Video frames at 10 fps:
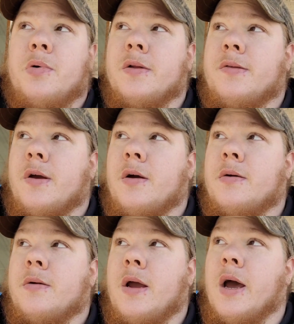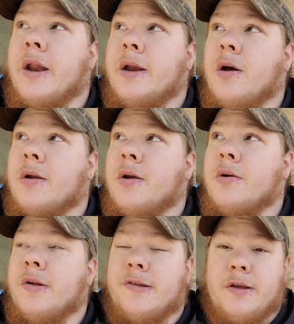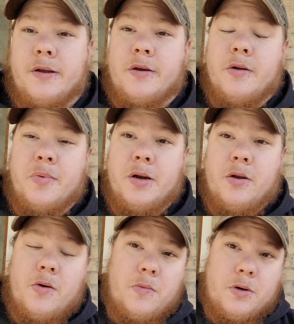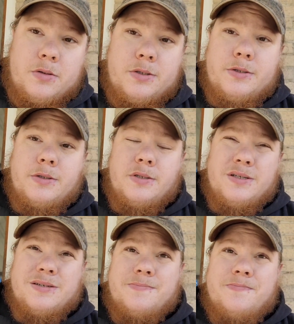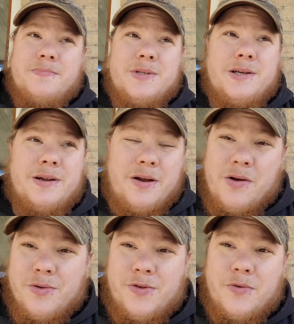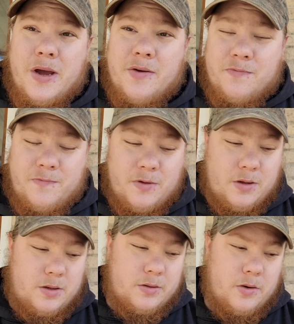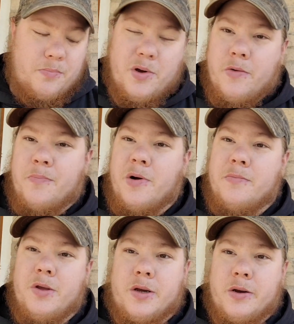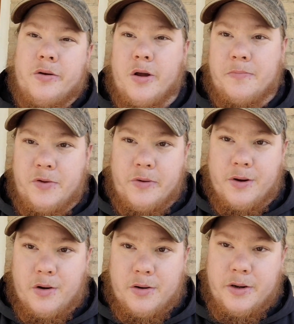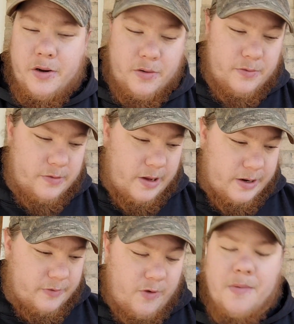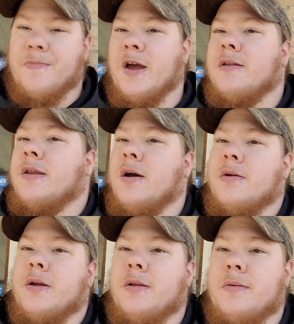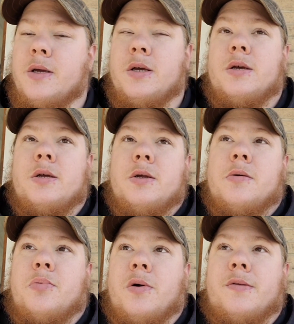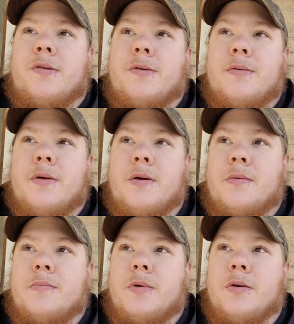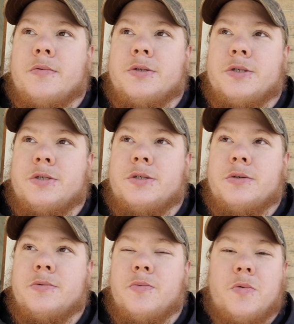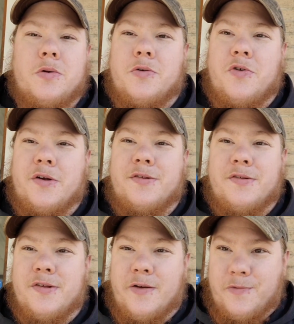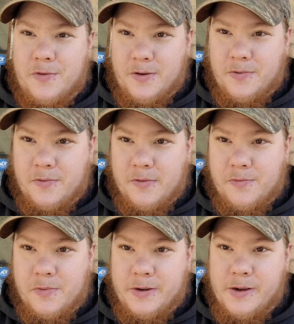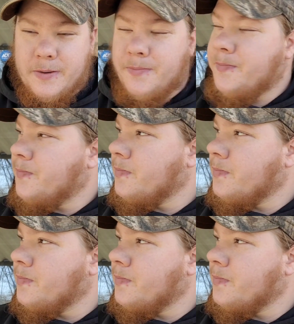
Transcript: But had I not noticed it, it could have been a lot worse. And I also have a little puddle pump you can hook up to a garden hose. I could drop that down in. But it was just one crisis after another this weekend.